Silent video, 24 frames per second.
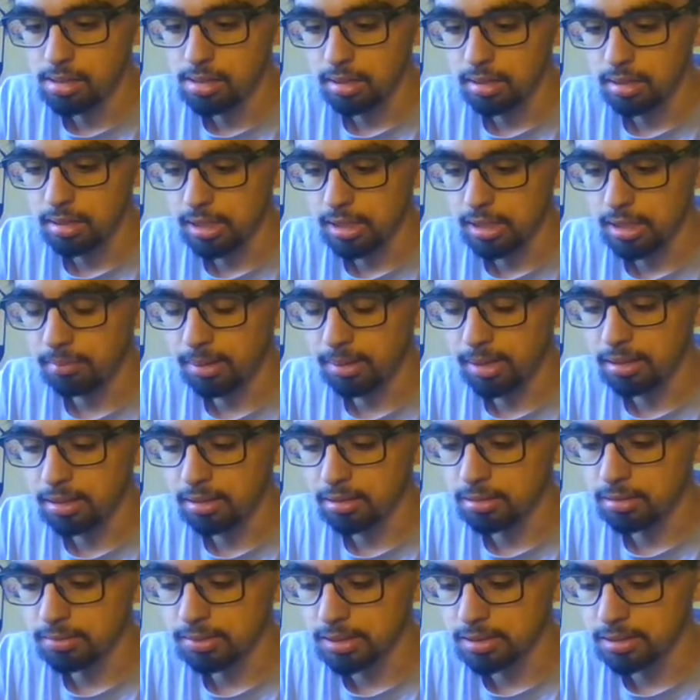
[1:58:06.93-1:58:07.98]
I think I might have
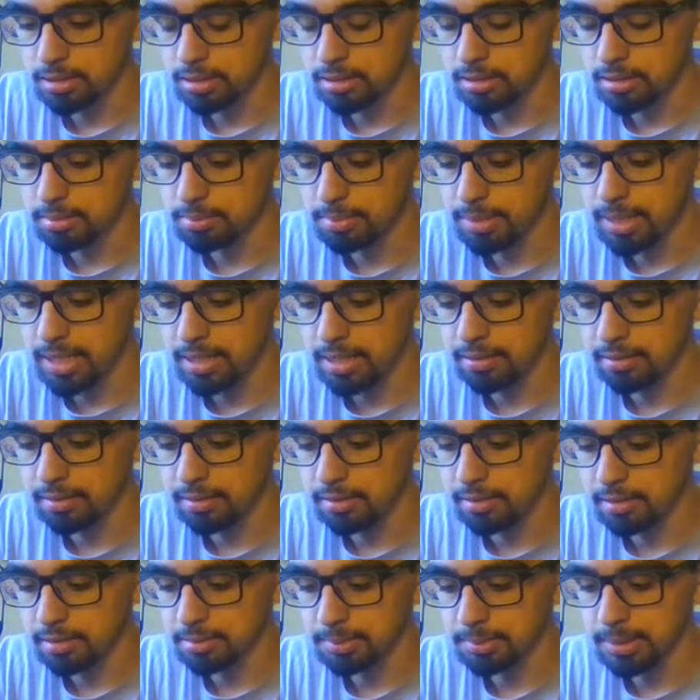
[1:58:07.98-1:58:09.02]
overcharged the battery a
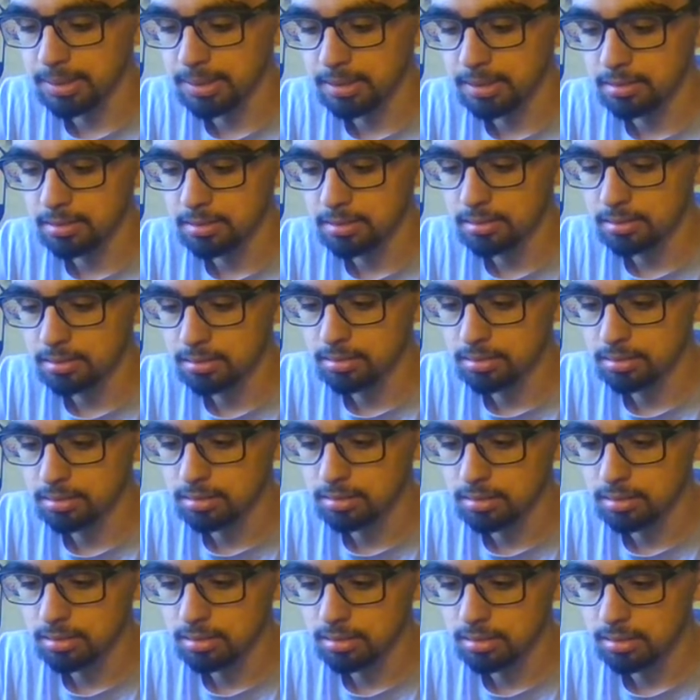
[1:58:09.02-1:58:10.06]
little bit.
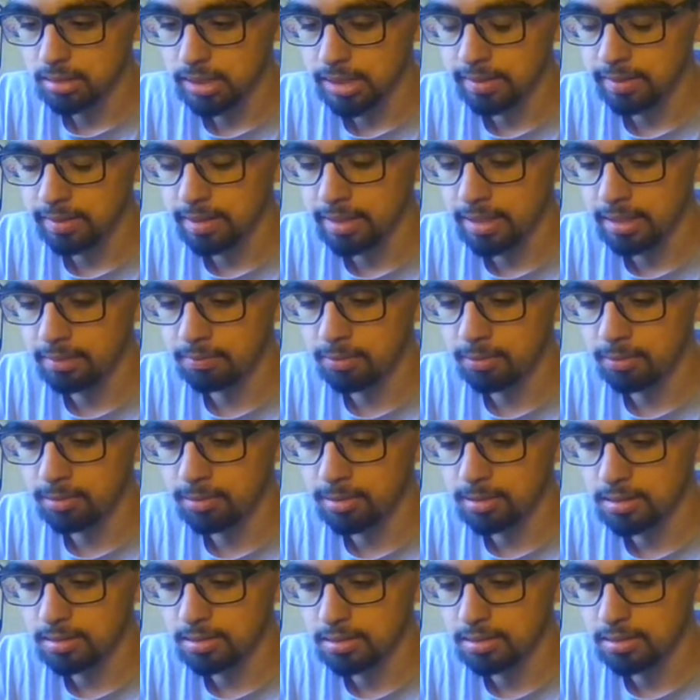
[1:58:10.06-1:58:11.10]
I have the end
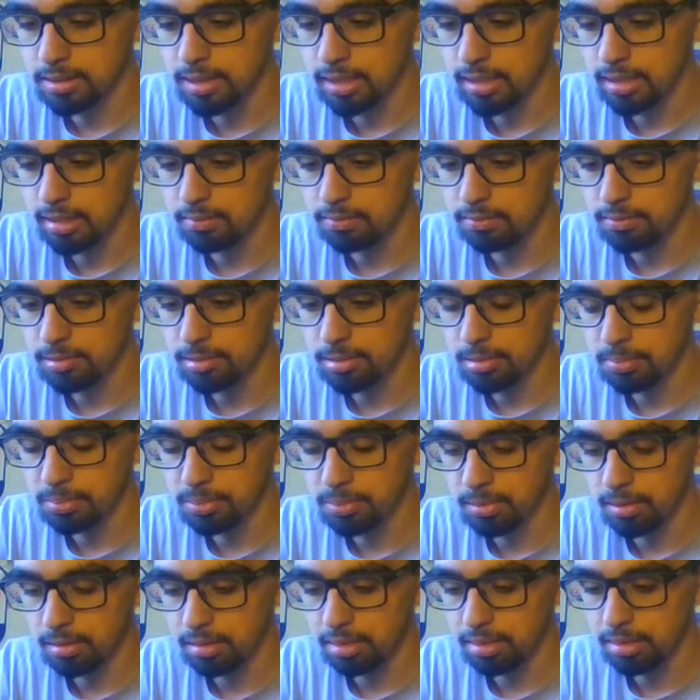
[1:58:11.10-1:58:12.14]
voltage set at
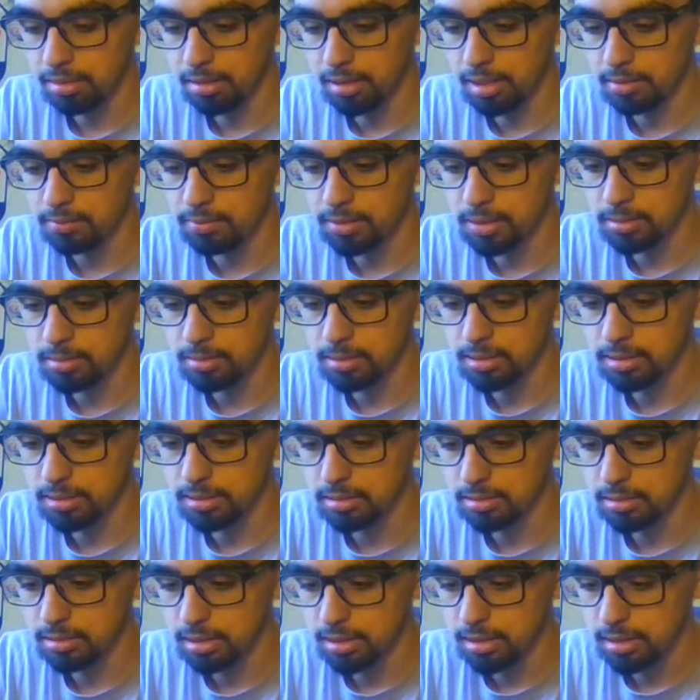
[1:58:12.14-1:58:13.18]
4.30
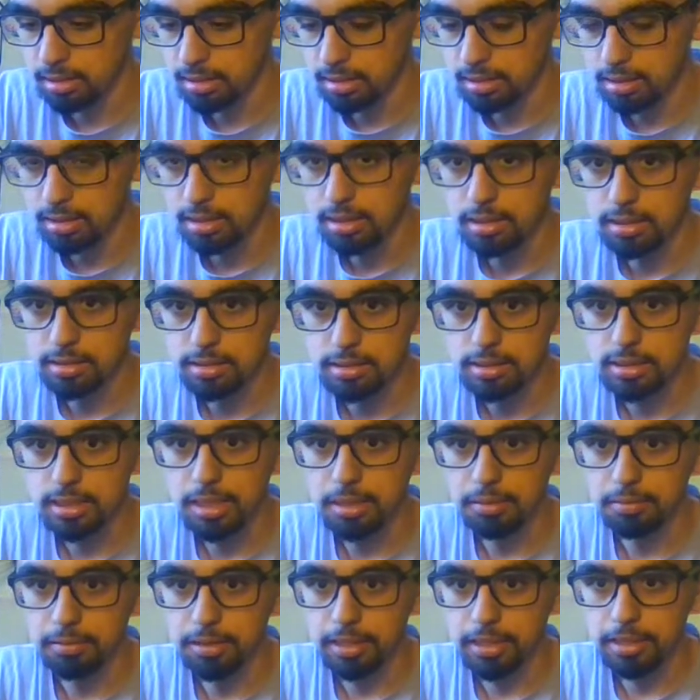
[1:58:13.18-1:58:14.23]
volts
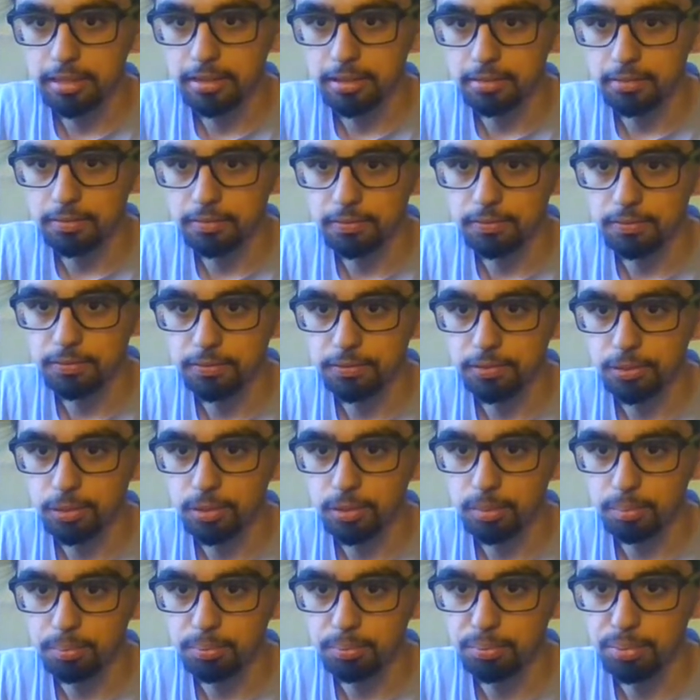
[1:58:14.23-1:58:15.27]
instead of regular
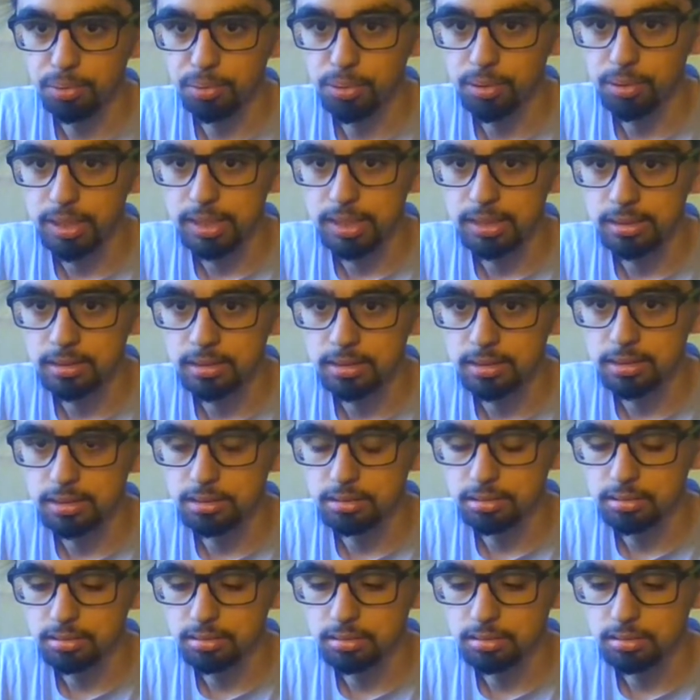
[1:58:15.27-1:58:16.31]

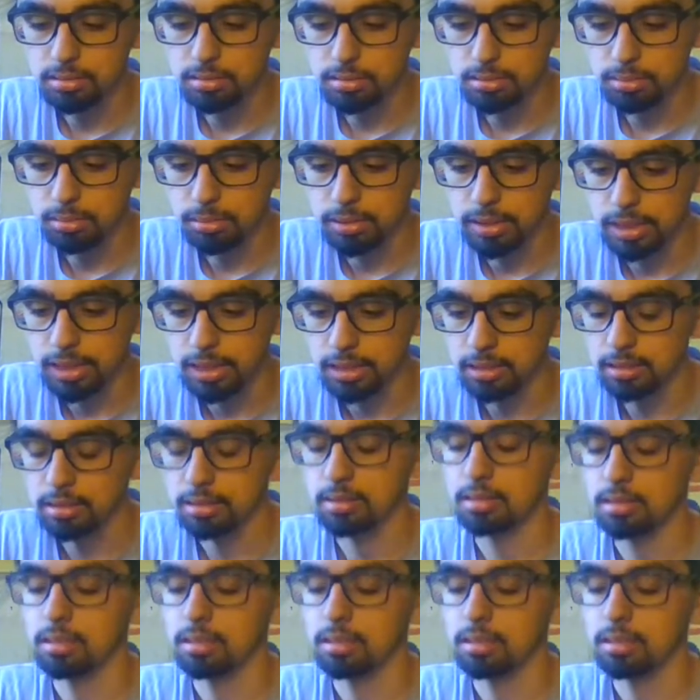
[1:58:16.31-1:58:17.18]
4.20.